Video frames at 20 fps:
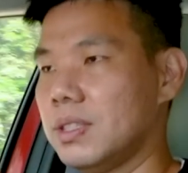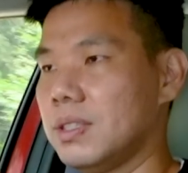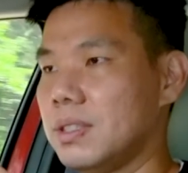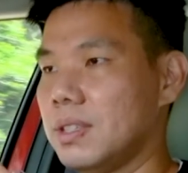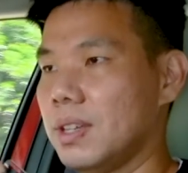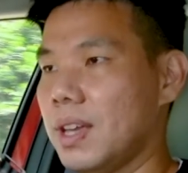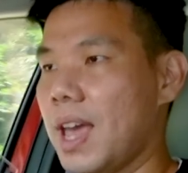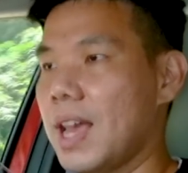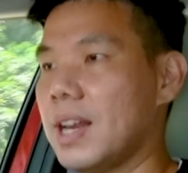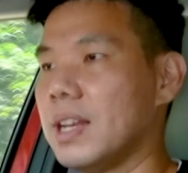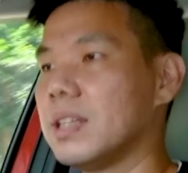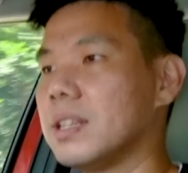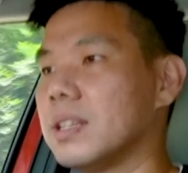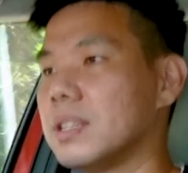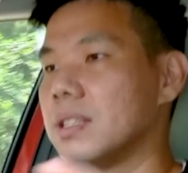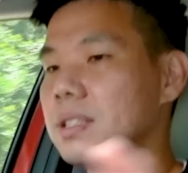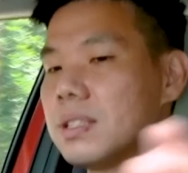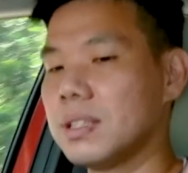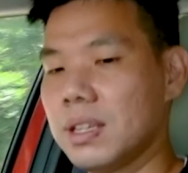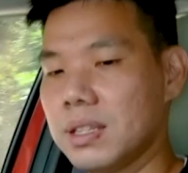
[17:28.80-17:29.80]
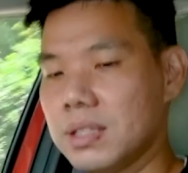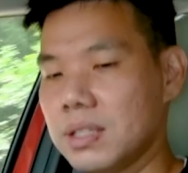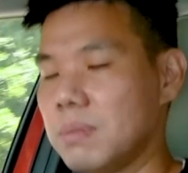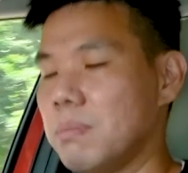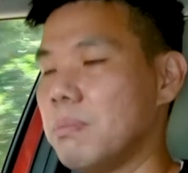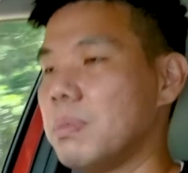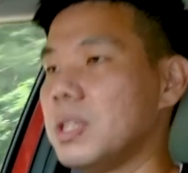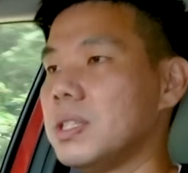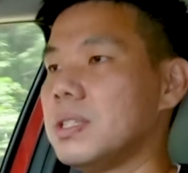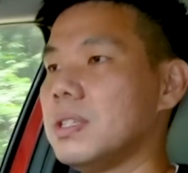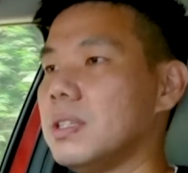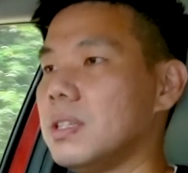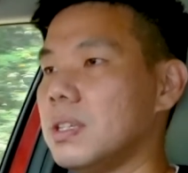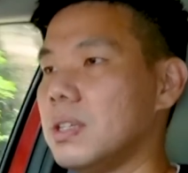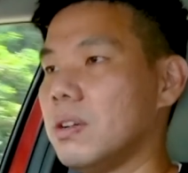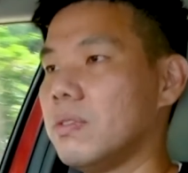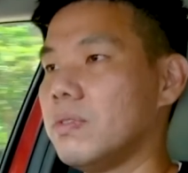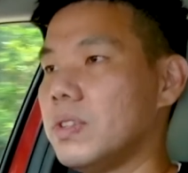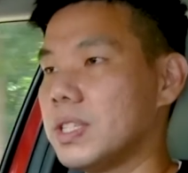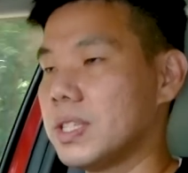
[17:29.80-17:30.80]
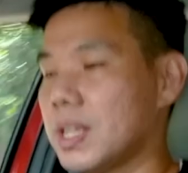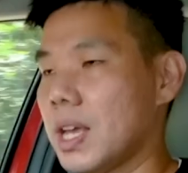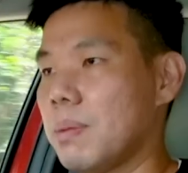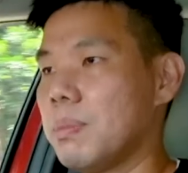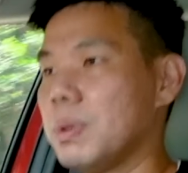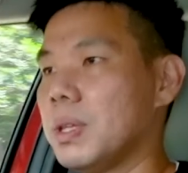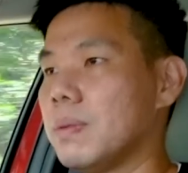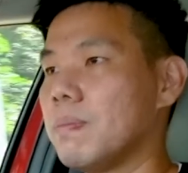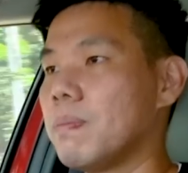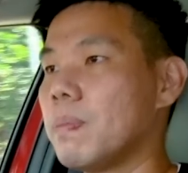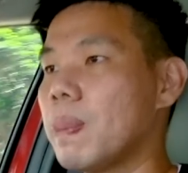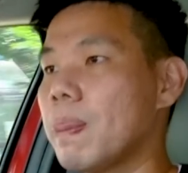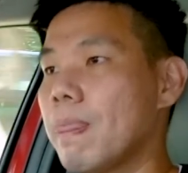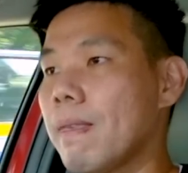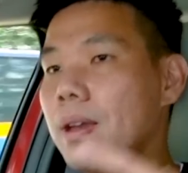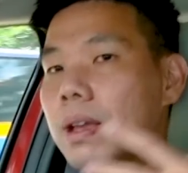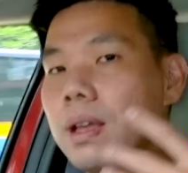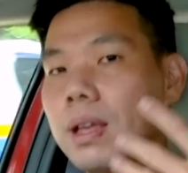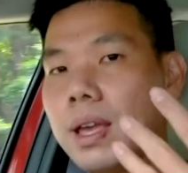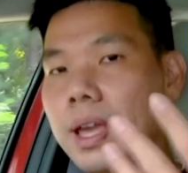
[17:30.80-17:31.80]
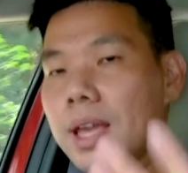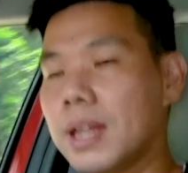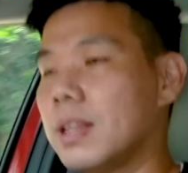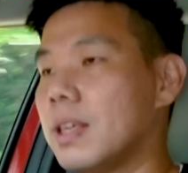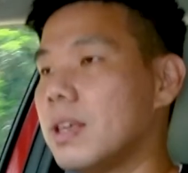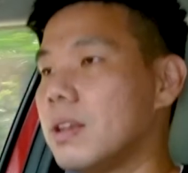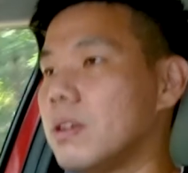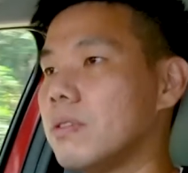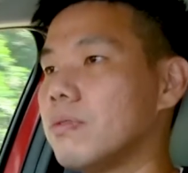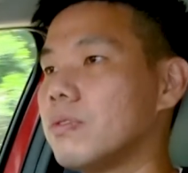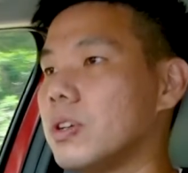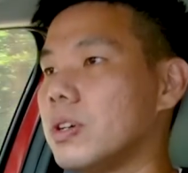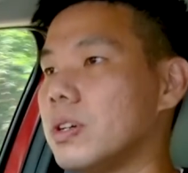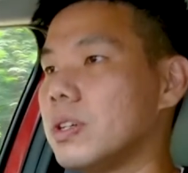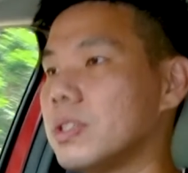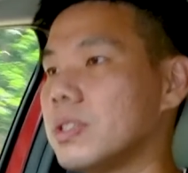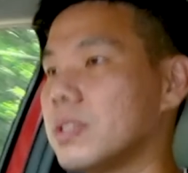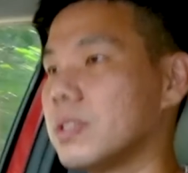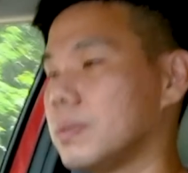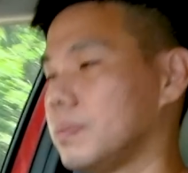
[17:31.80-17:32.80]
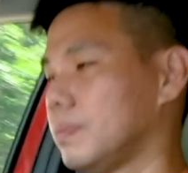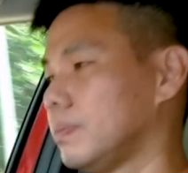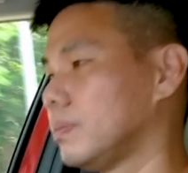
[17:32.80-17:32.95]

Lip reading: the elegance and simplicity of this cabin. And then, of course,